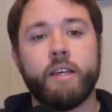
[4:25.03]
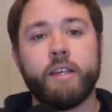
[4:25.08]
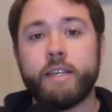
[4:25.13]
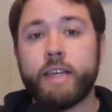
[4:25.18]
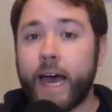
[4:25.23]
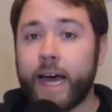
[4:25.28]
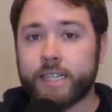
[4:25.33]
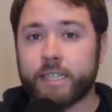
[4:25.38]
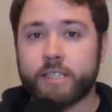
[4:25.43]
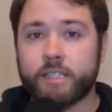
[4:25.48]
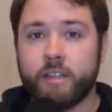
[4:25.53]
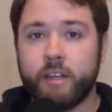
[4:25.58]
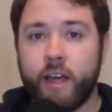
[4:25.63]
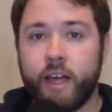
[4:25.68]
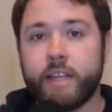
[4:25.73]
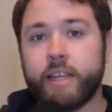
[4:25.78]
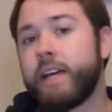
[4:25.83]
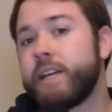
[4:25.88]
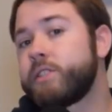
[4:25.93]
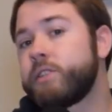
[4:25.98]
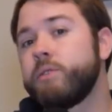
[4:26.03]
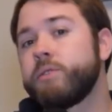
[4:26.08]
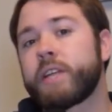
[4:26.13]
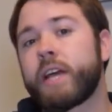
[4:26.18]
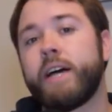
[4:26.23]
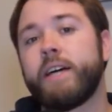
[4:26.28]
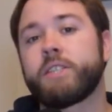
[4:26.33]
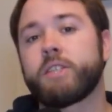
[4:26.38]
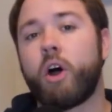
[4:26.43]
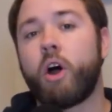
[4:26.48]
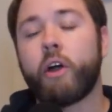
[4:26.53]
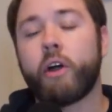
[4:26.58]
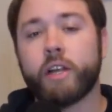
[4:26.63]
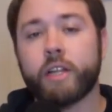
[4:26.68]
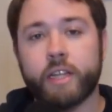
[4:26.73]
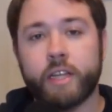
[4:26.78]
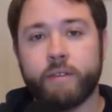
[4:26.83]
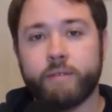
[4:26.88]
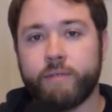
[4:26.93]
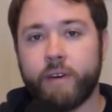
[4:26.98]
Yes. And yes, those guys are
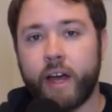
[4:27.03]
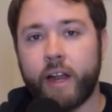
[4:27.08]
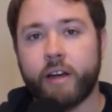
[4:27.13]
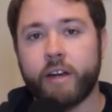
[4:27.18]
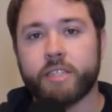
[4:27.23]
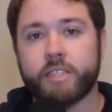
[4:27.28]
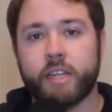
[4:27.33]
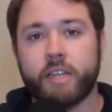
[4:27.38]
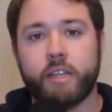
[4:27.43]
elite fighters,